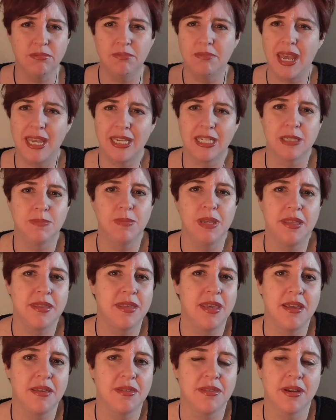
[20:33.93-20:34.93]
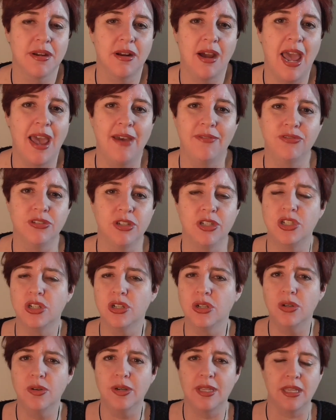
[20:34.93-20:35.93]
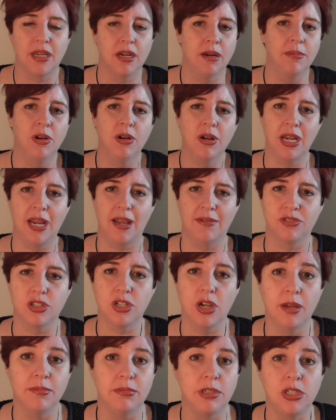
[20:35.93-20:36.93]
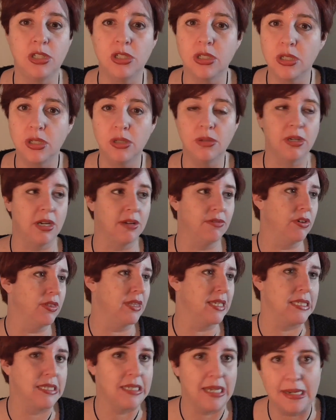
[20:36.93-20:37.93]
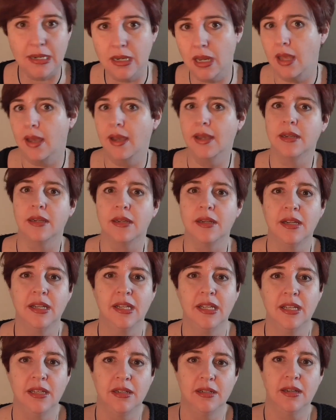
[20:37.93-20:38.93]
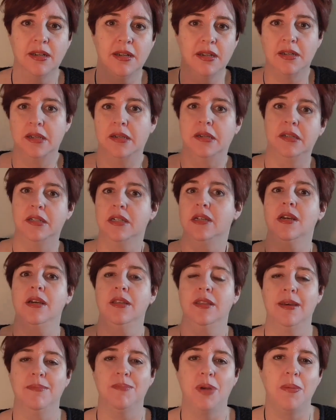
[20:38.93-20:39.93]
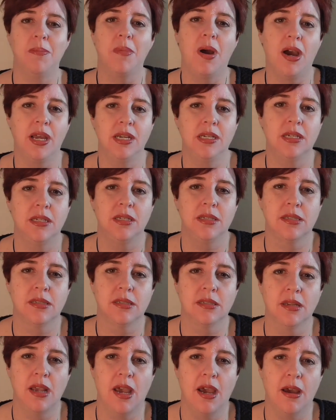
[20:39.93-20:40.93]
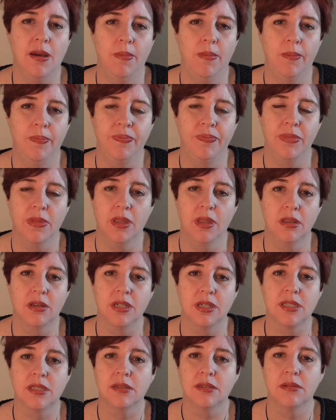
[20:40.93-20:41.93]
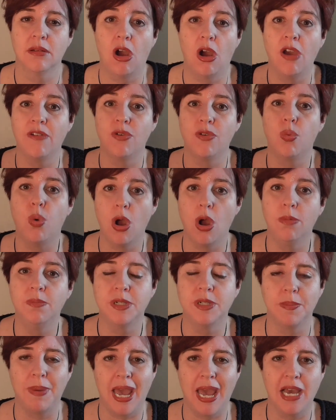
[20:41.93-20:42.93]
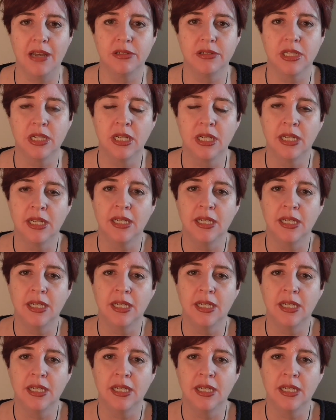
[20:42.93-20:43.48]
makes me think that I have to do, and that I'm not going to have time to do, and I've got this deadline, and da da da da da, that my mind is just overwhelmed about.